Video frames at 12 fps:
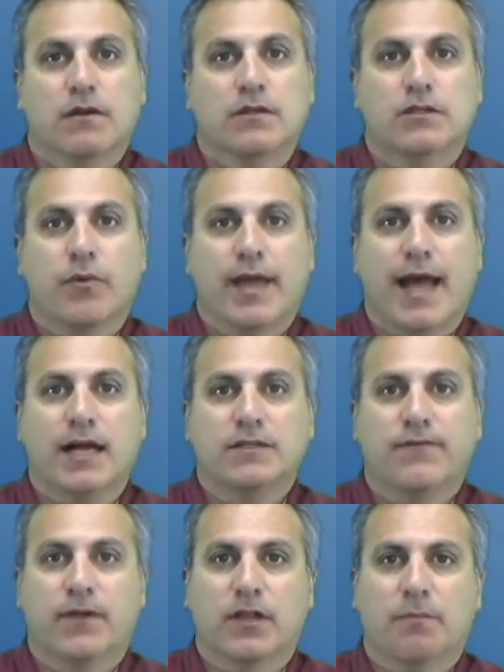So we asked
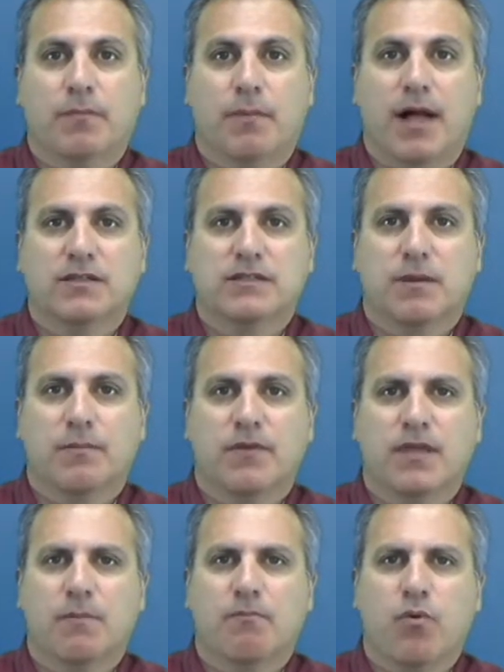Philip about some of
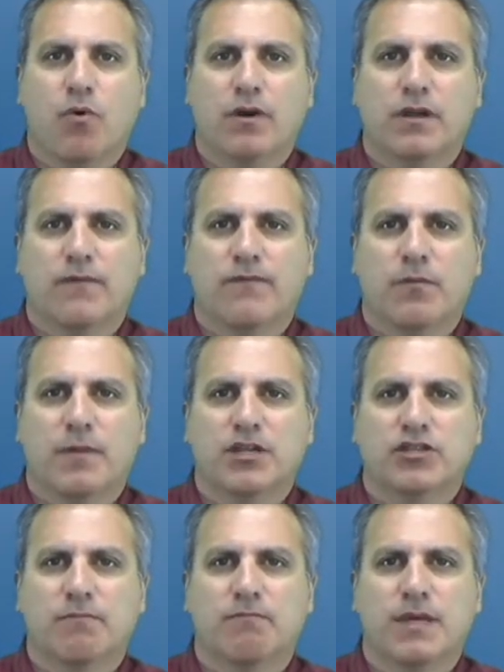the important
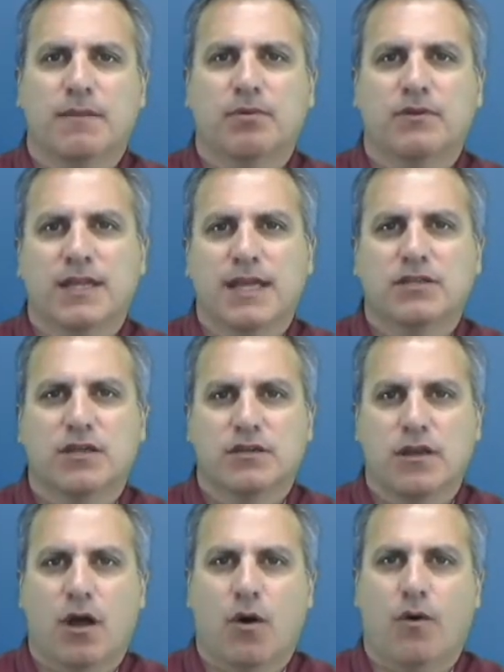information people need to
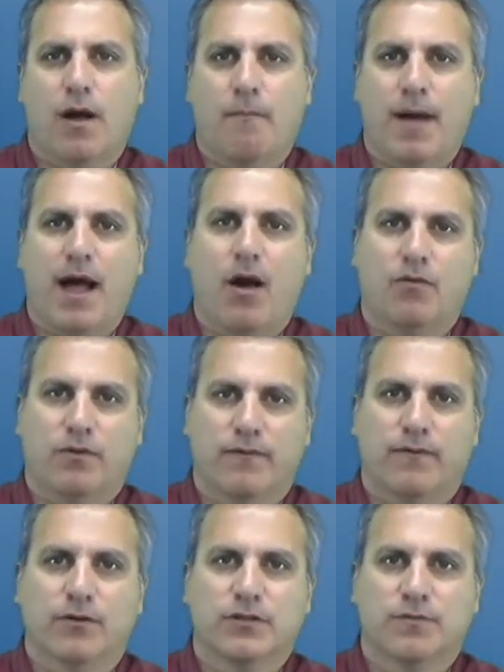know about
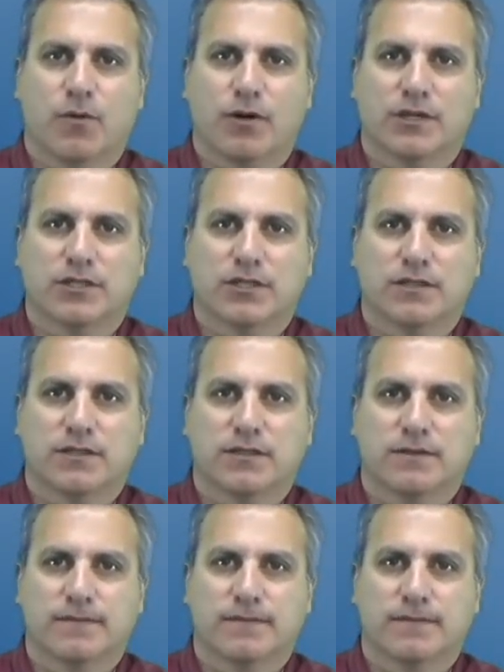reverse mortgages.